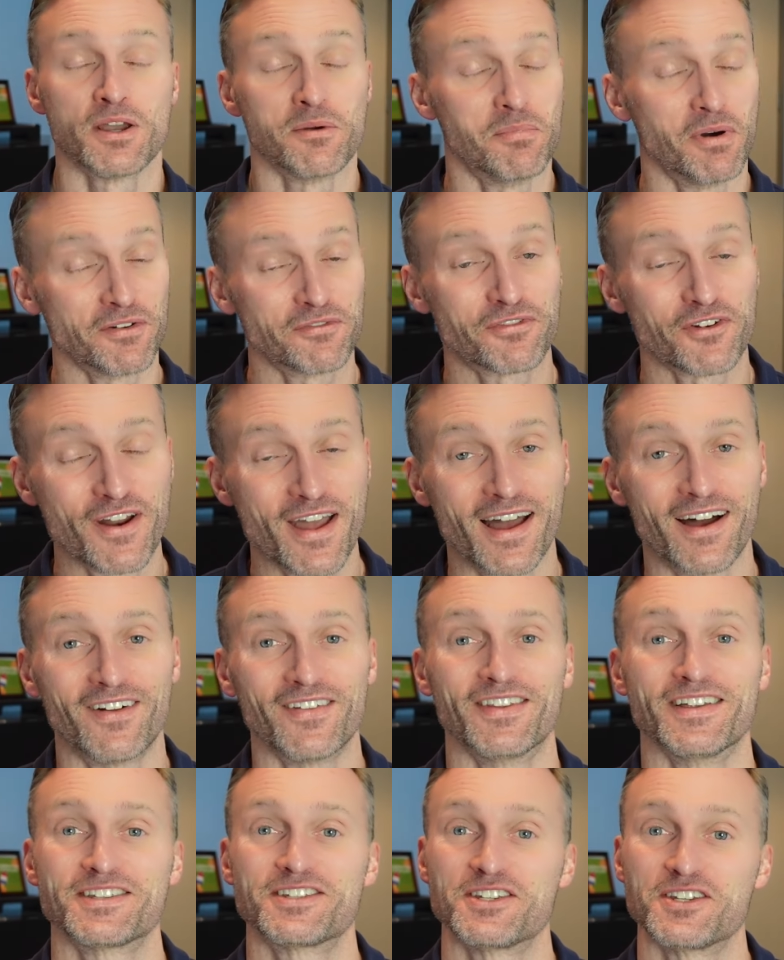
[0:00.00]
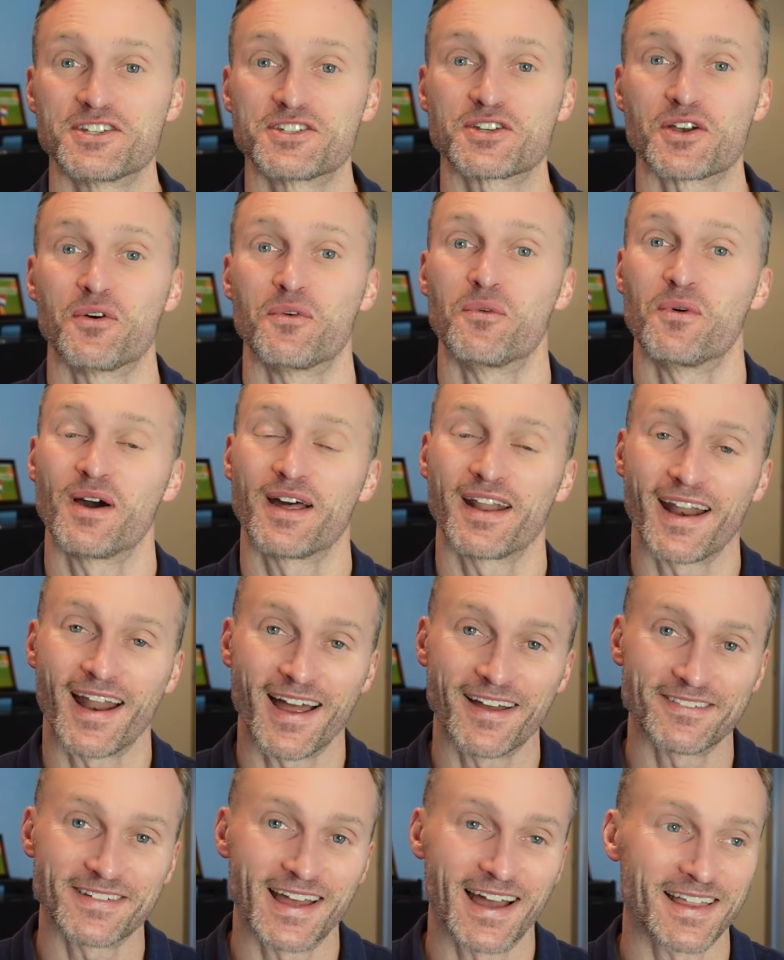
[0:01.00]
But for now, this is what
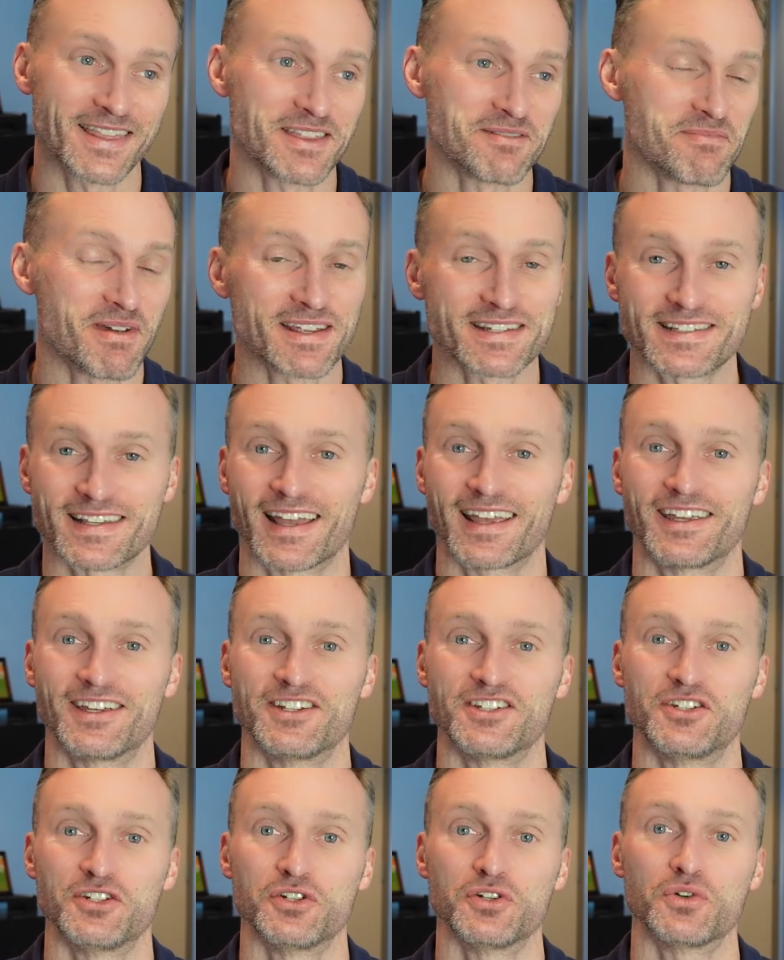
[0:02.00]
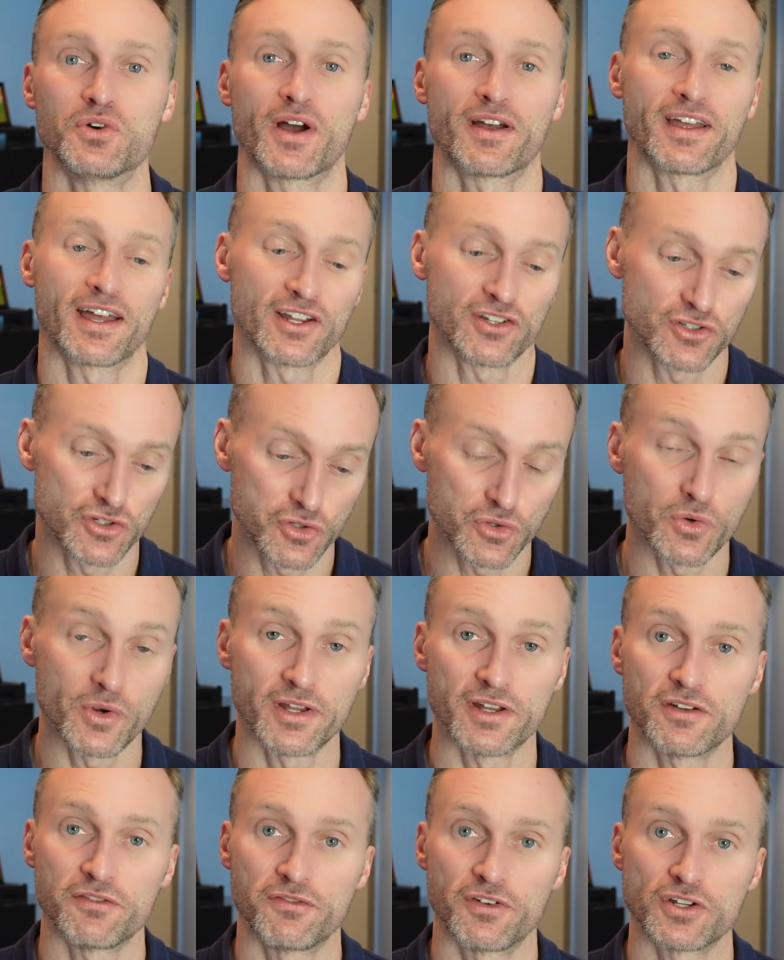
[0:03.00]
I've got, the best I could do. I got two
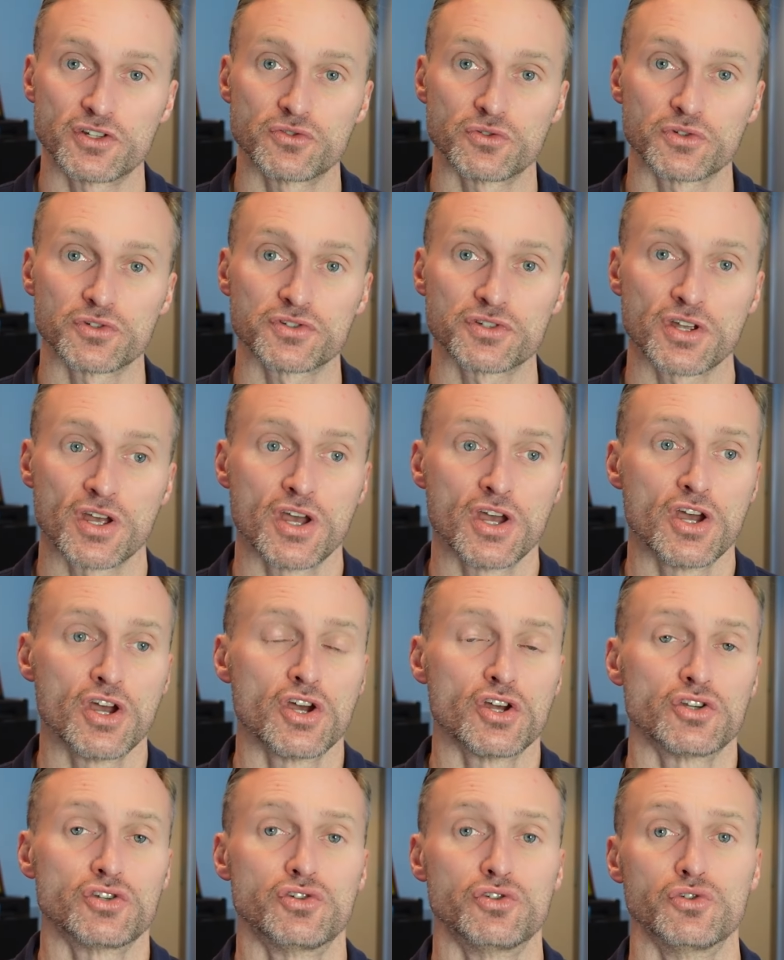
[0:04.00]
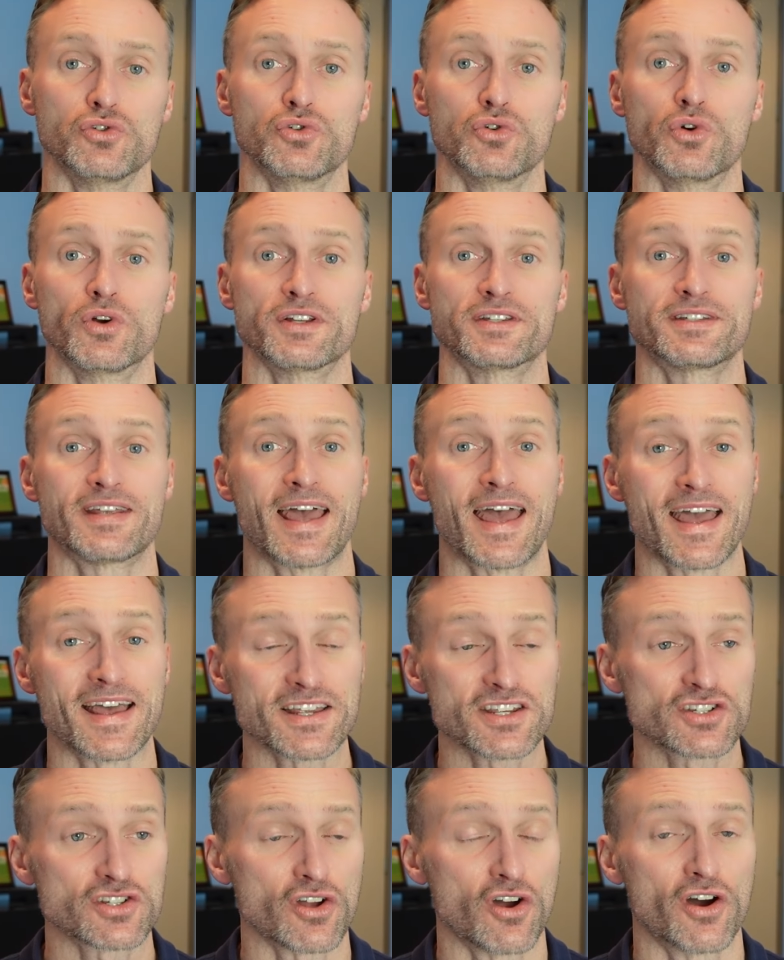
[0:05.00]
individuals to
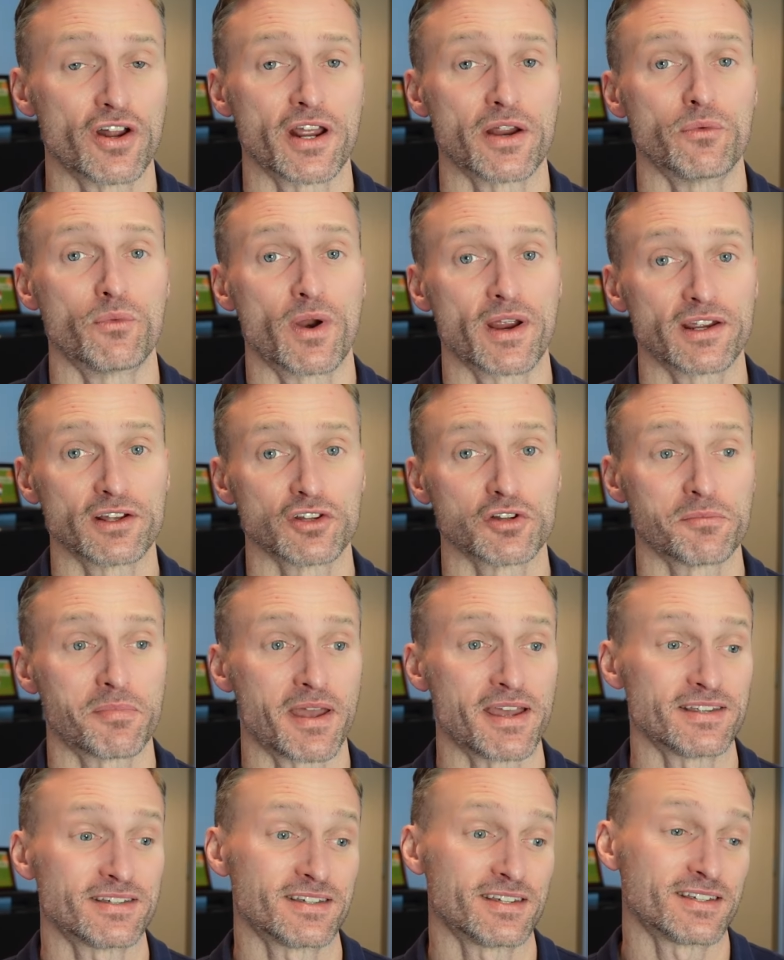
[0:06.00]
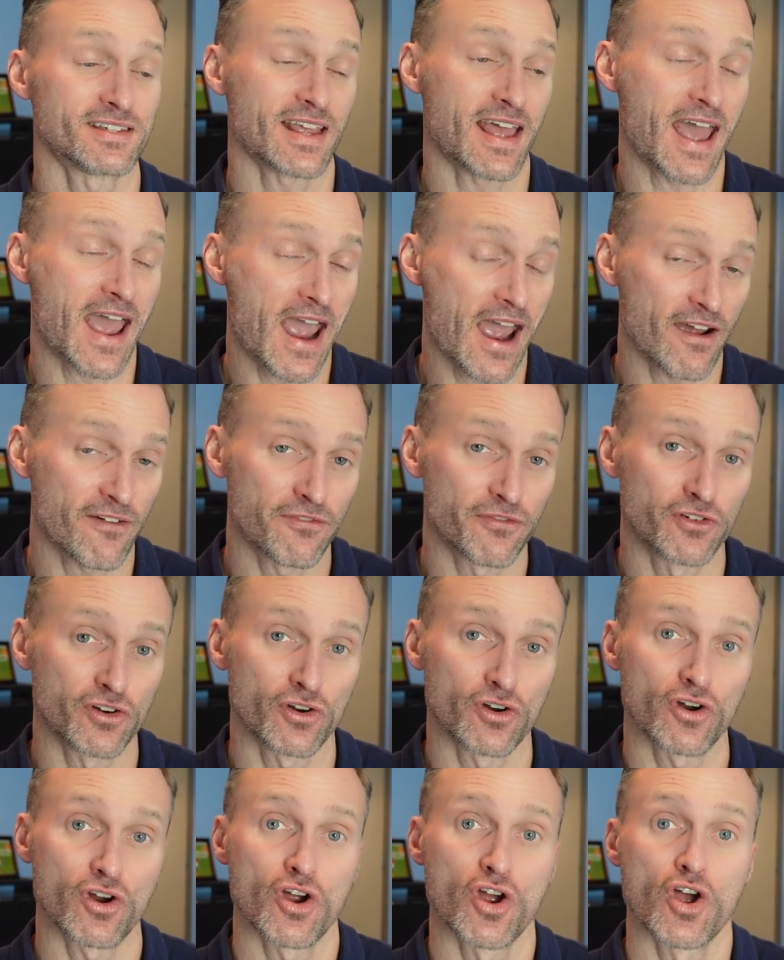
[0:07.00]
test on a regular basis
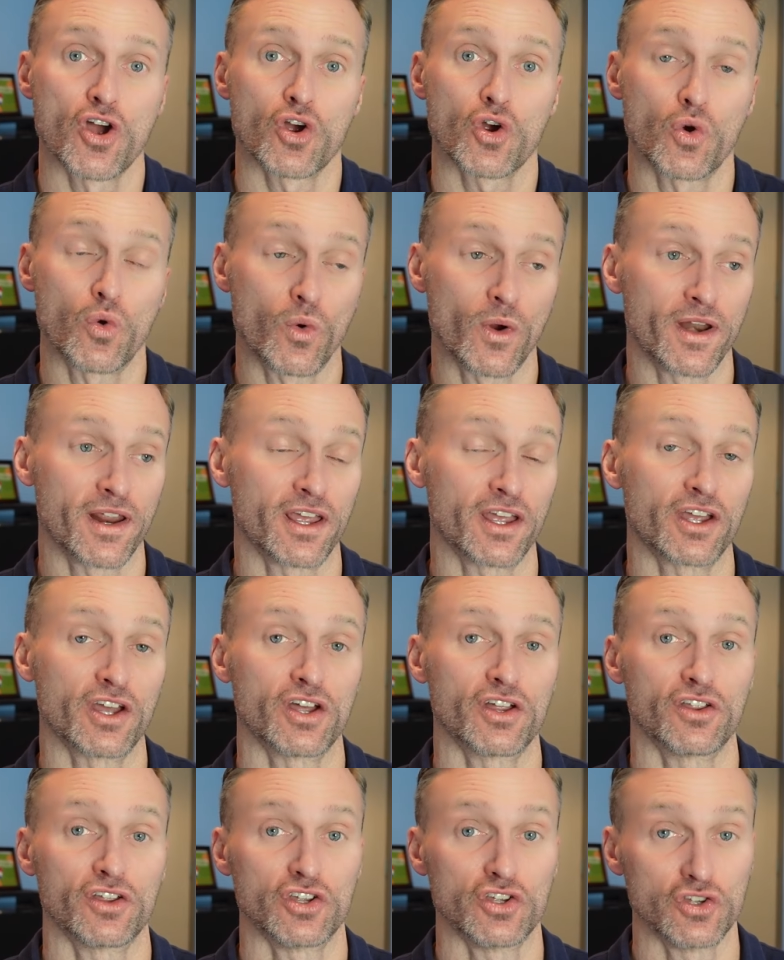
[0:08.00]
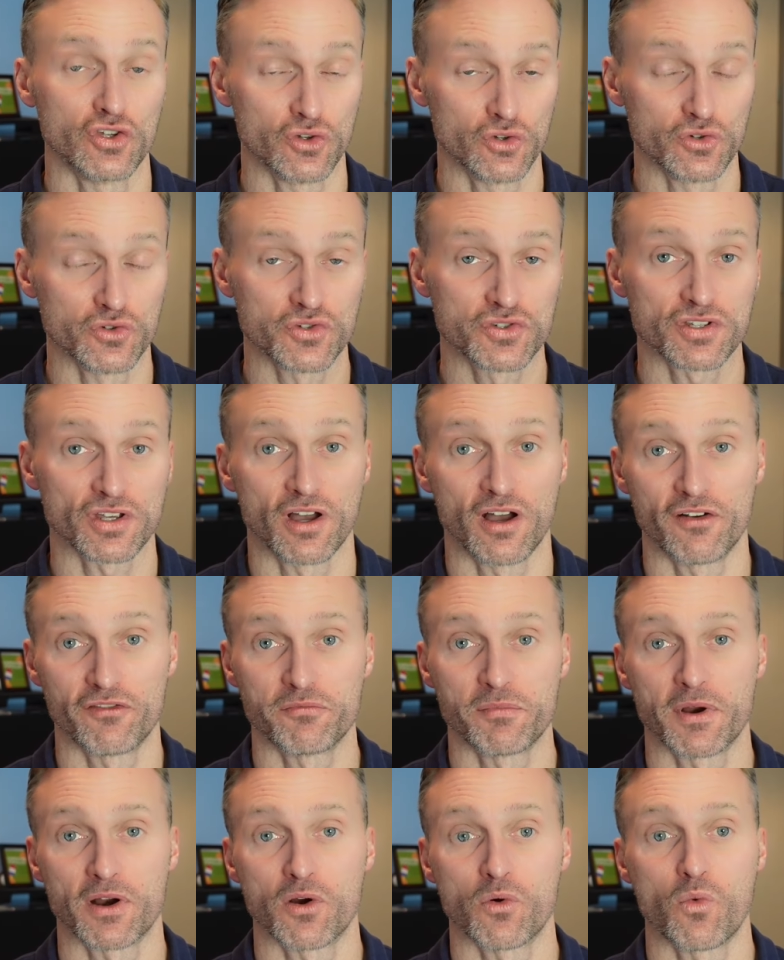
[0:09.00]
after quitting use of
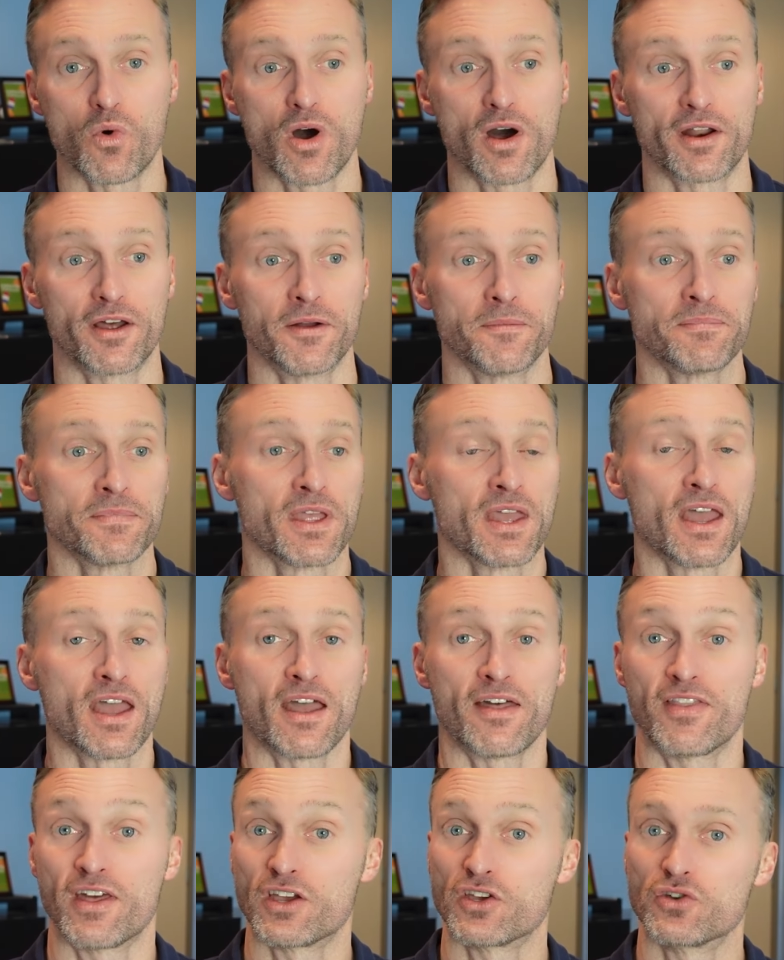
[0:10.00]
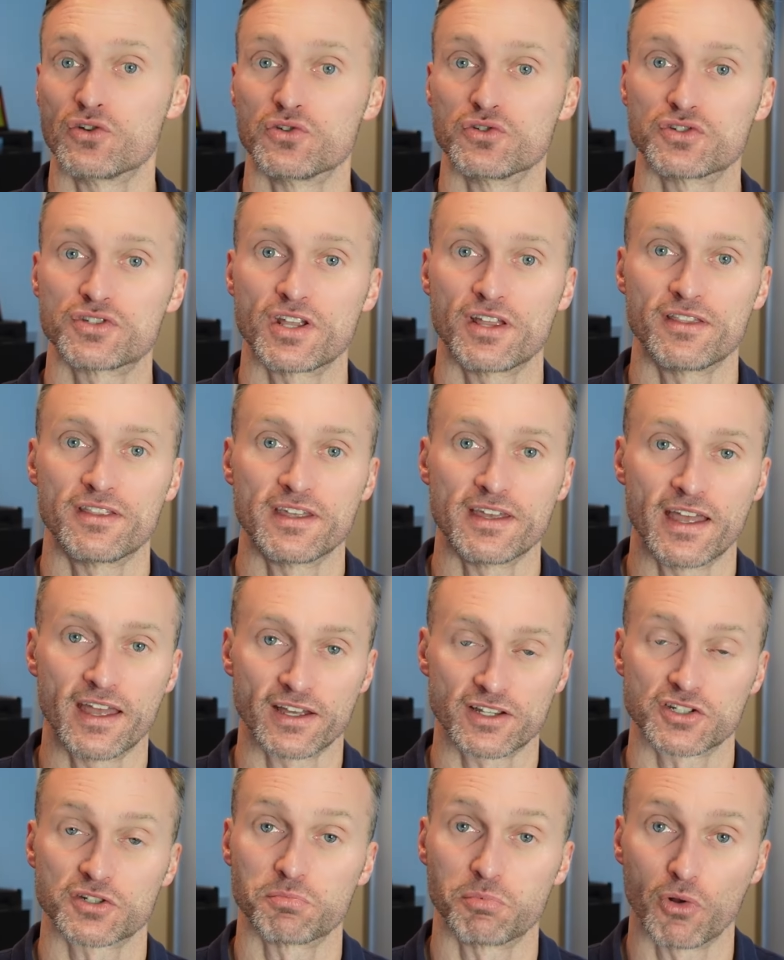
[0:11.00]
marijuana. They used the
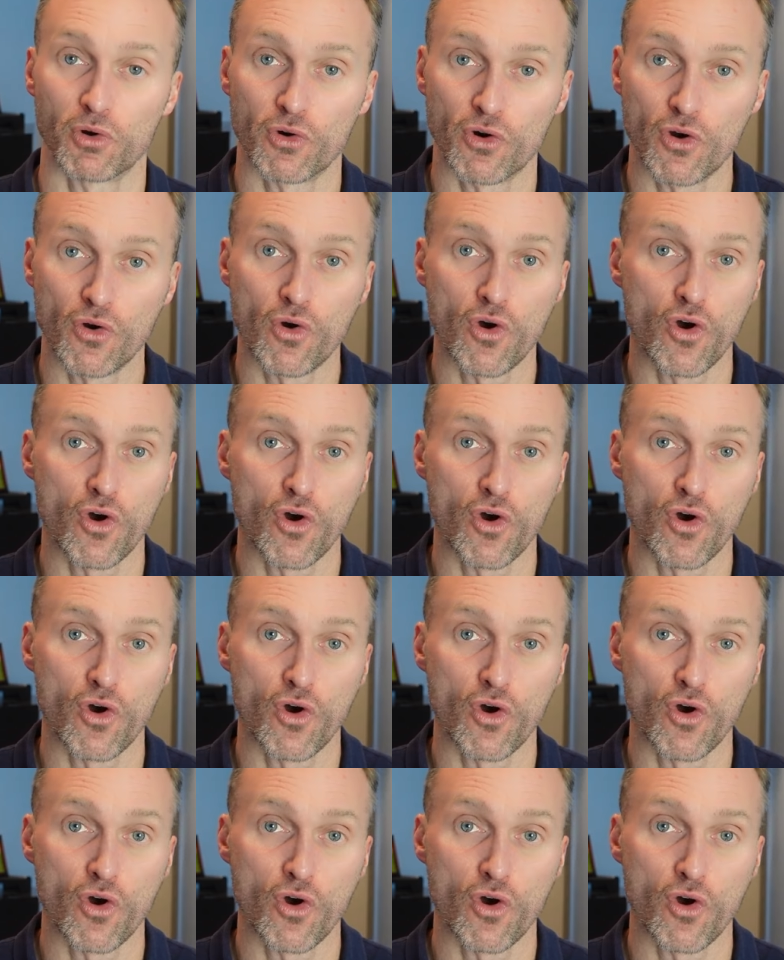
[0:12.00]
Exploro